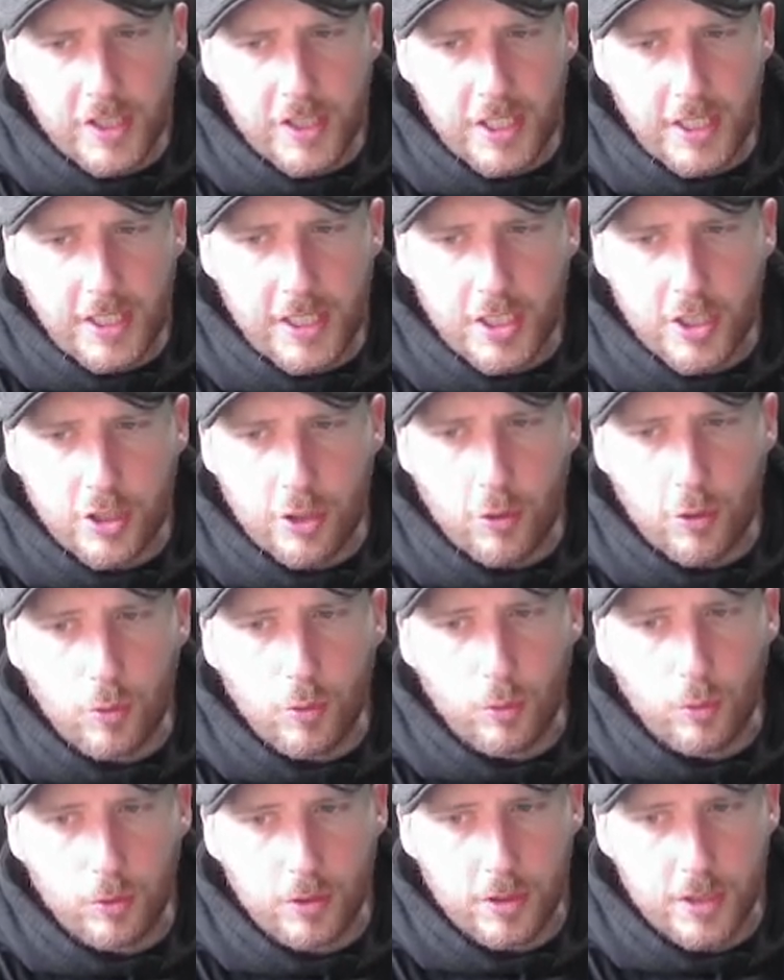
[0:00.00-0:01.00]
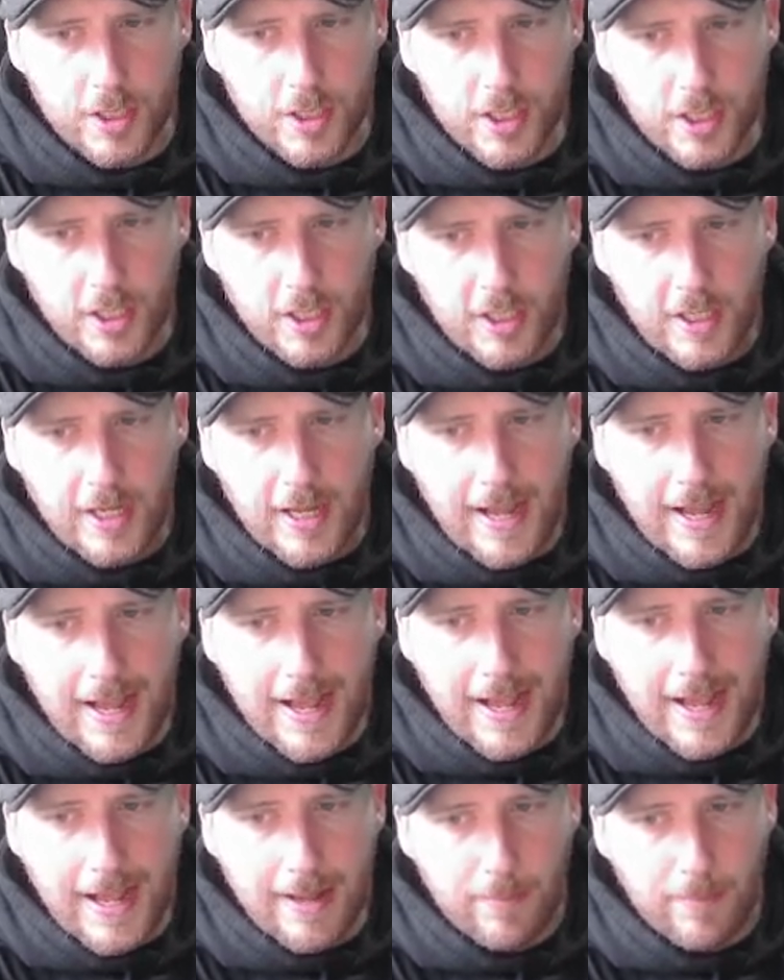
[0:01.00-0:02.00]
see his tools, a
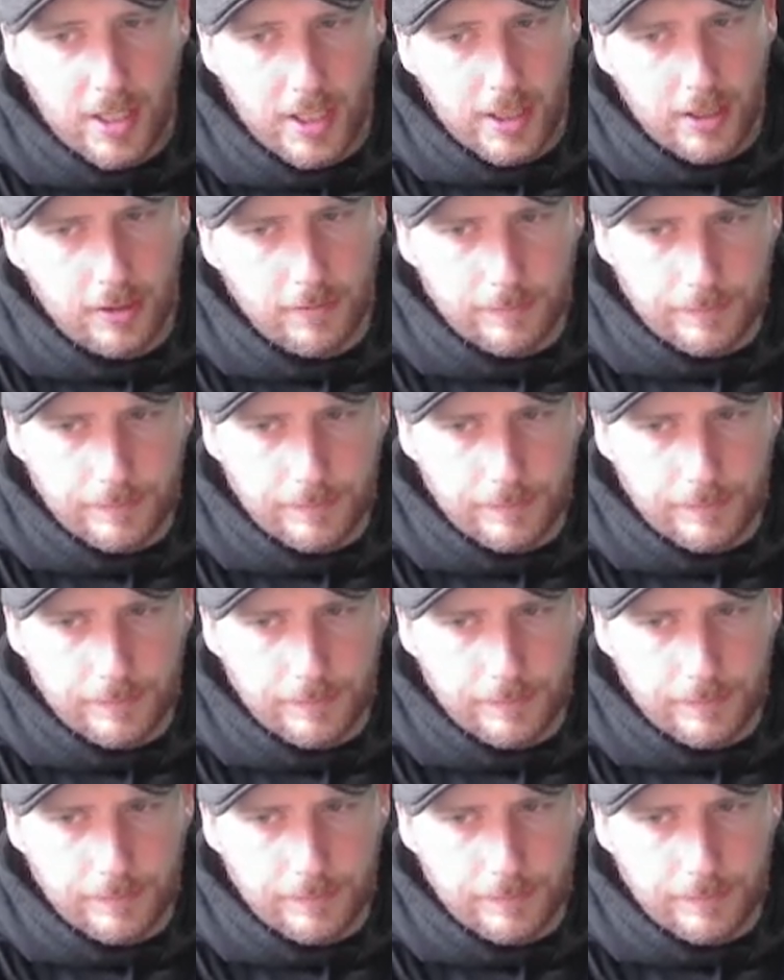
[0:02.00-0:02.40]
hammer